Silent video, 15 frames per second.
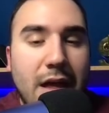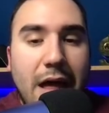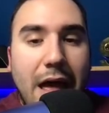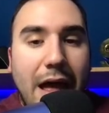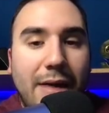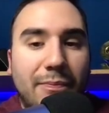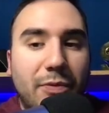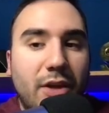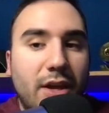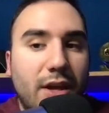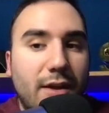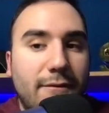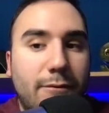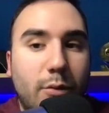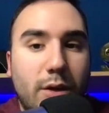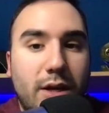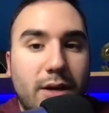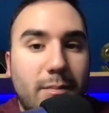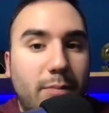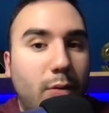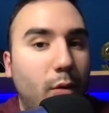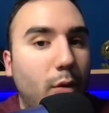I think if we
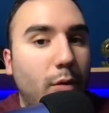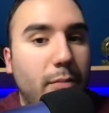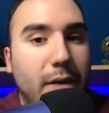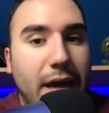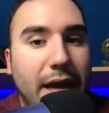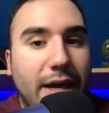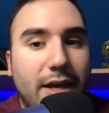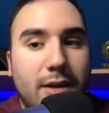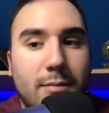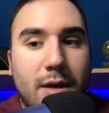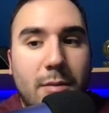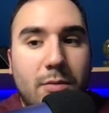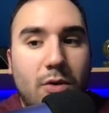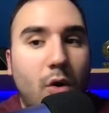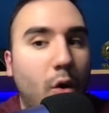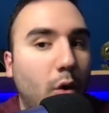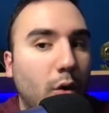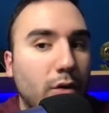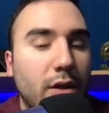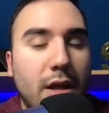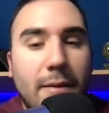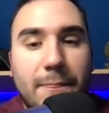can pull back and maybe
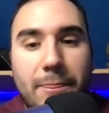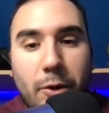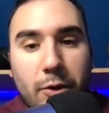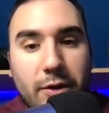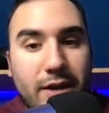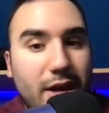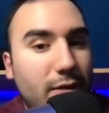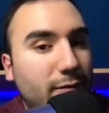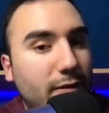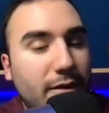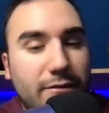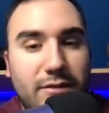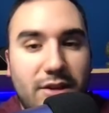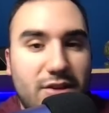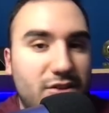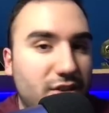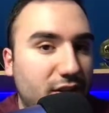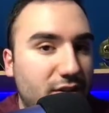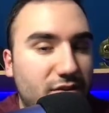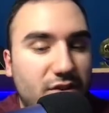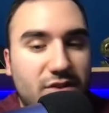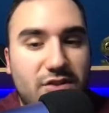hold 38.50,
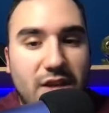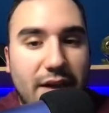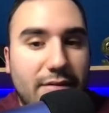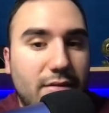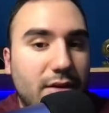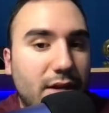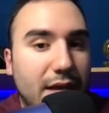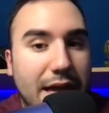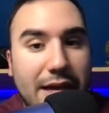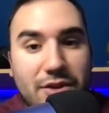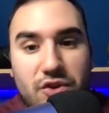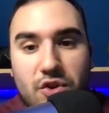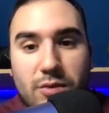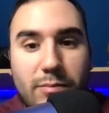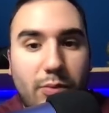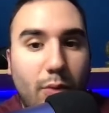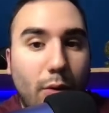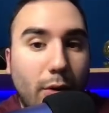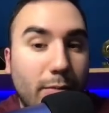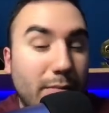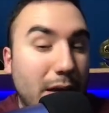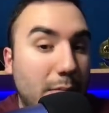60, 70 as
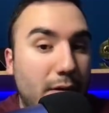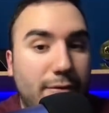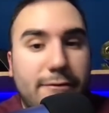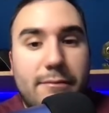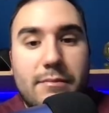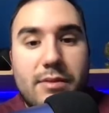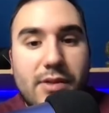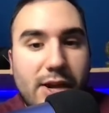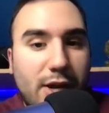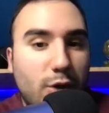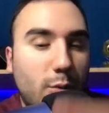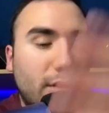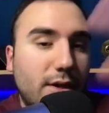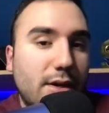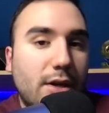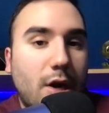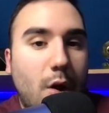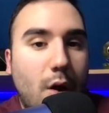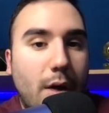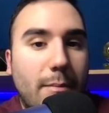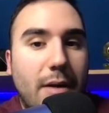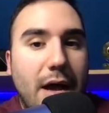support, maybe from there we can go
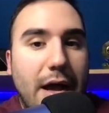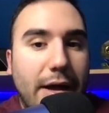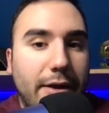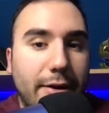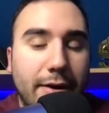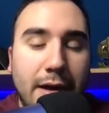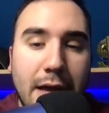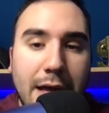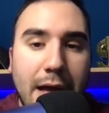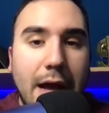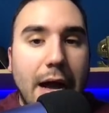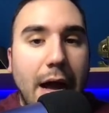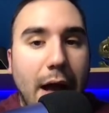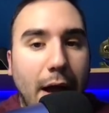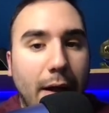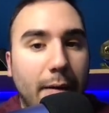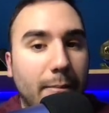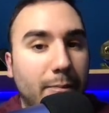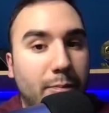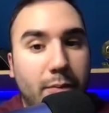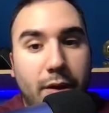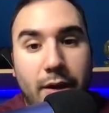up higher.
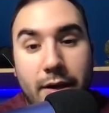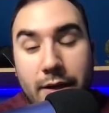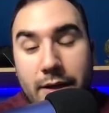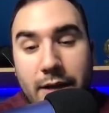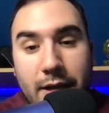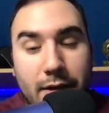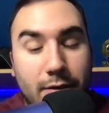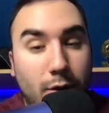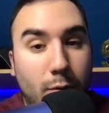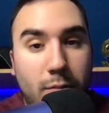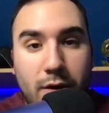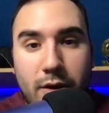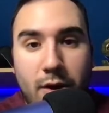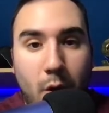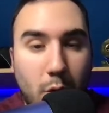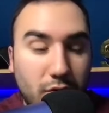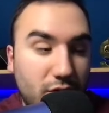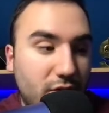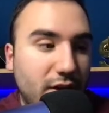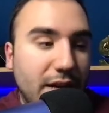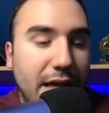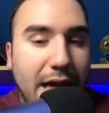But again, nobody knows what's
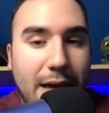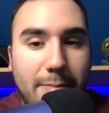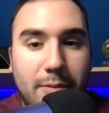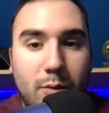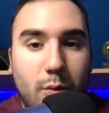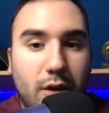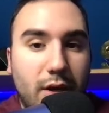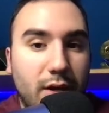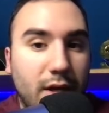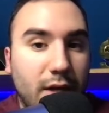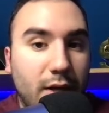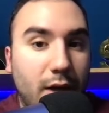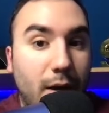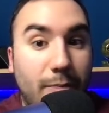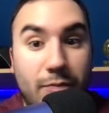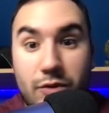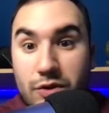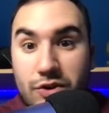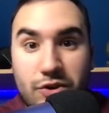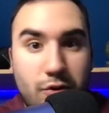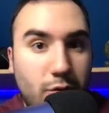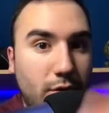going to happen. We could end up just
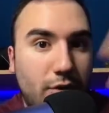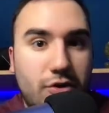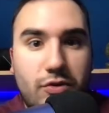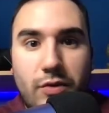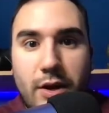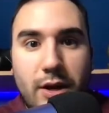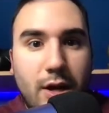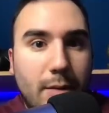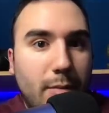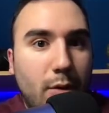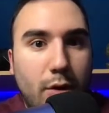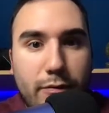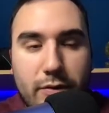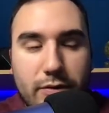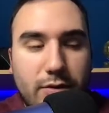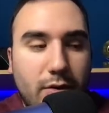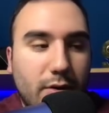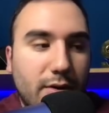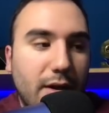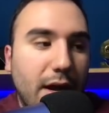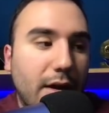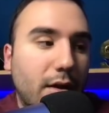shooting straight up over
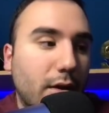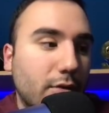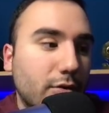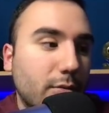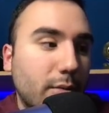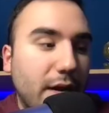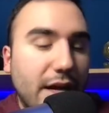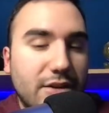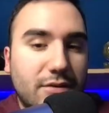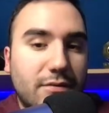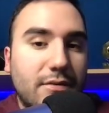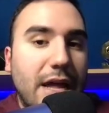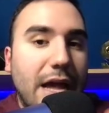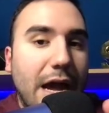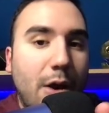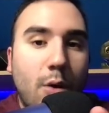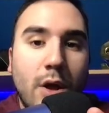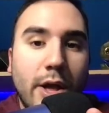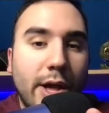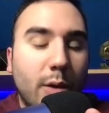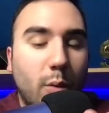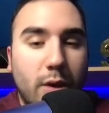3,900. But as of now,
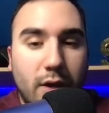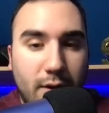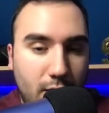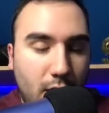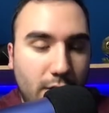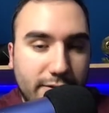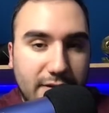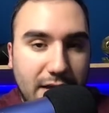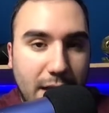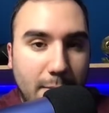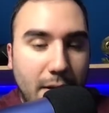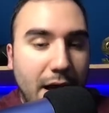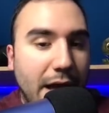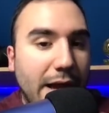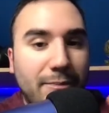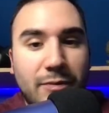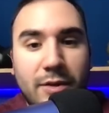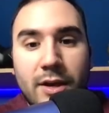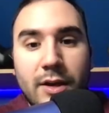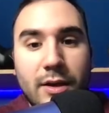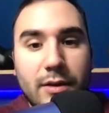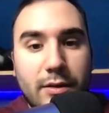we hit an all-time high.
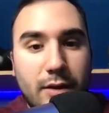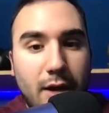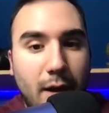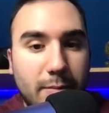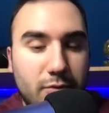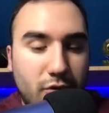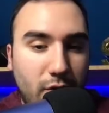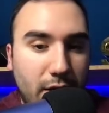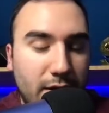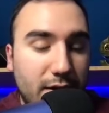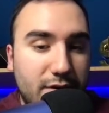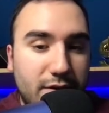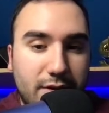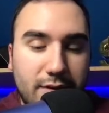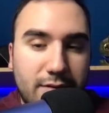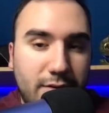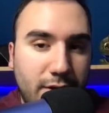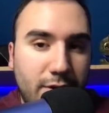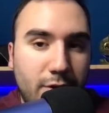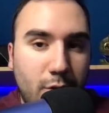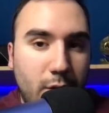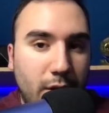The uptrend is
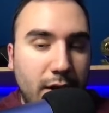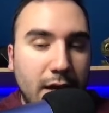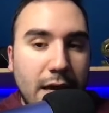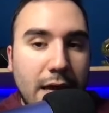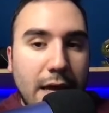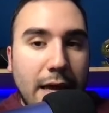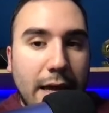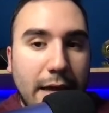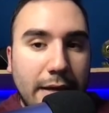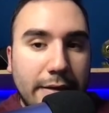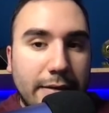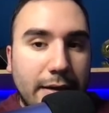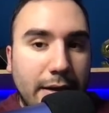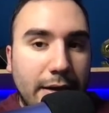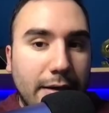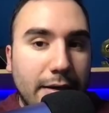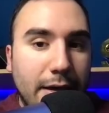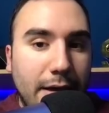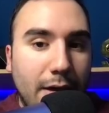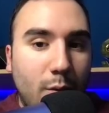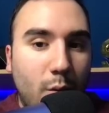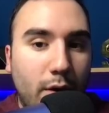continuing. And
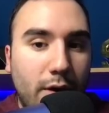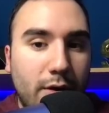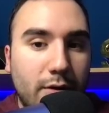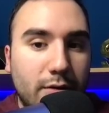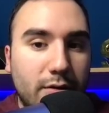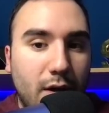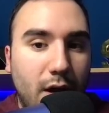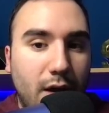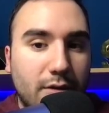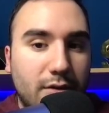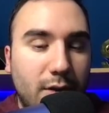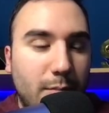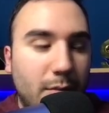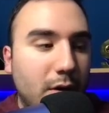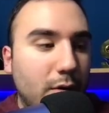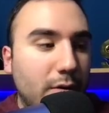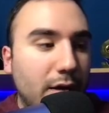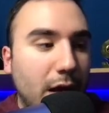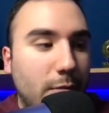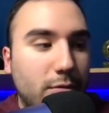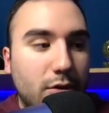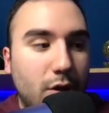yeah, what are your thoughts? Let me know
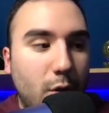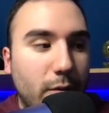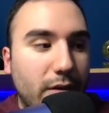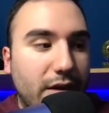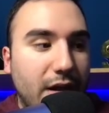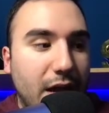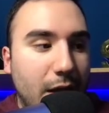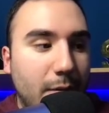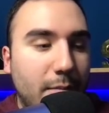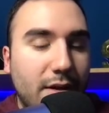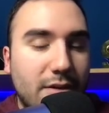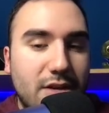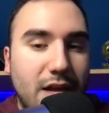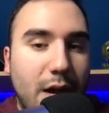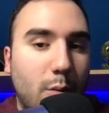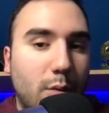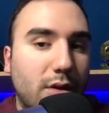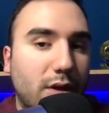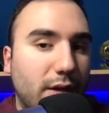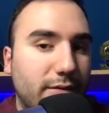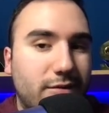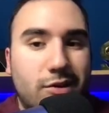down below in the comments. I would
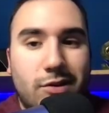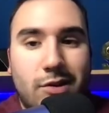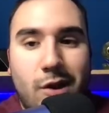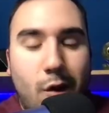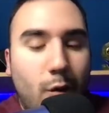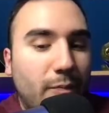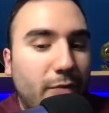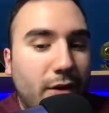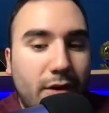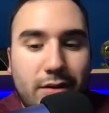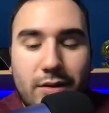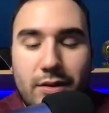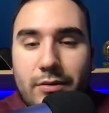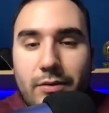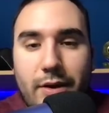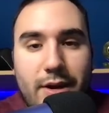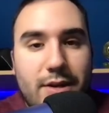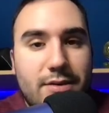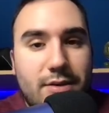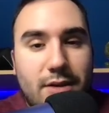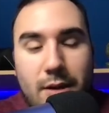love to know. Nothing crazy.